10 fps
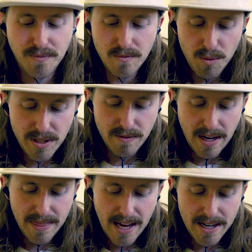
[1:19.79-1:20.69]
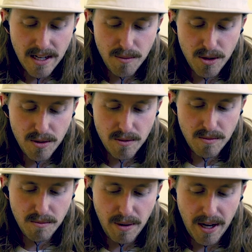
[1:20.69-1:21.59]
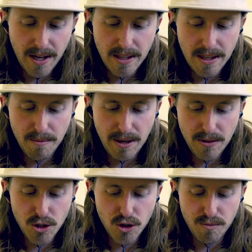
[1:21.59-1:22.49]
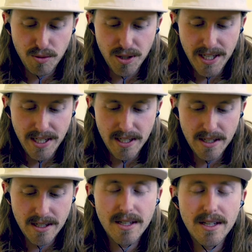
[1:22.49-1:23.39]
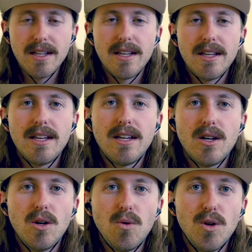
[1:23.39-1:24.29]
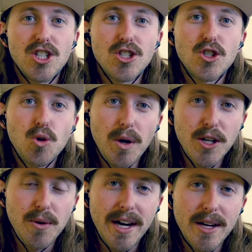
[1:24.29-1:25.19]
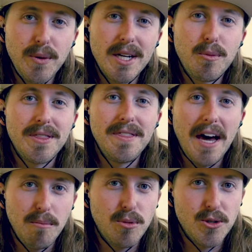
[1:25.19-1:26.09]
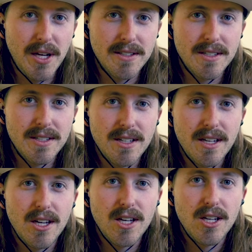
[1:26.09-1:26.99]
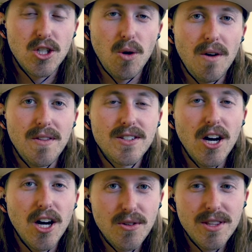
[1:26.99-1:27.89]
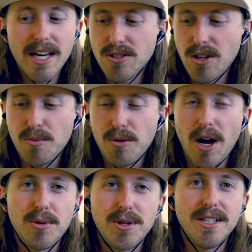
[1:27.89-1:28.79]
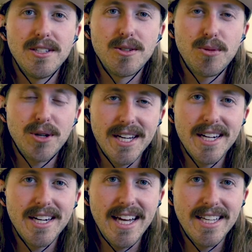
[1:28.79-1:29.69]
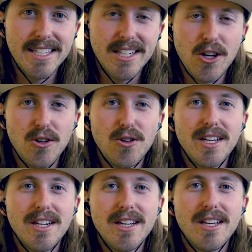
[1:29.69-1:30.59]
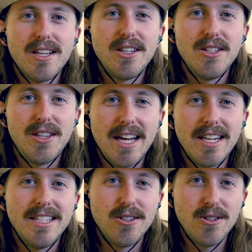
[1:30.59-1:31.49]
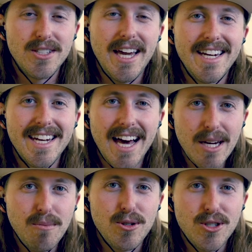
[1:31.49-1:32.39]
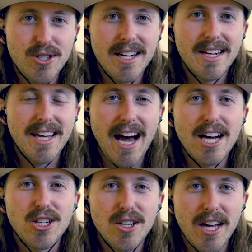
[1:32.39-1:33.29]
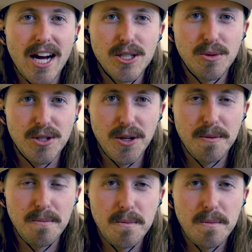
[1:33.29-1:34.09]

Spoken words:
When we divide that number by the amount that you put in, which is 20 grand, we end up with 9%. So on this $100,000 property, you're bringing in $1,800, that yields a 9% cash on cash return.